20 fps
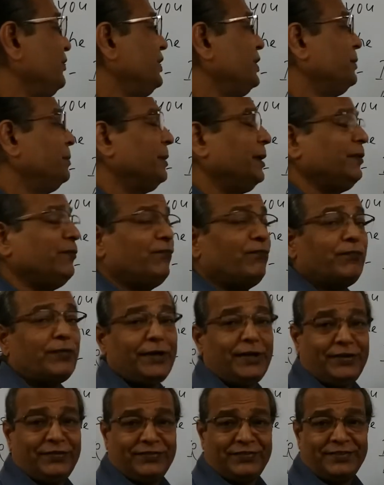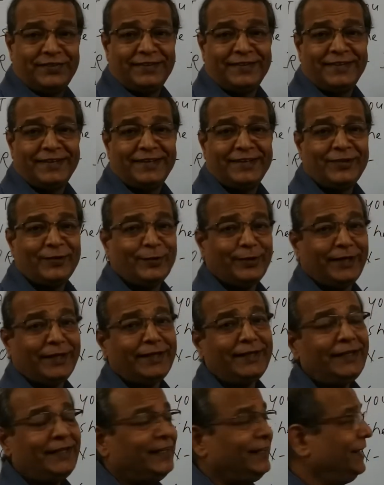with my friends.
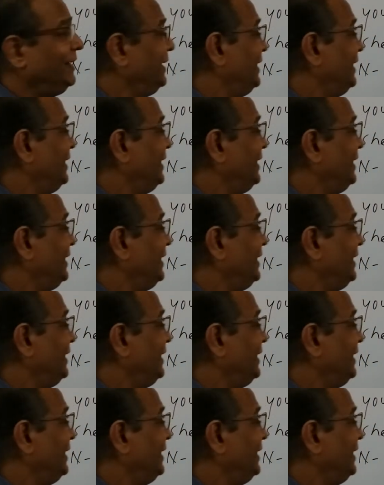Okay.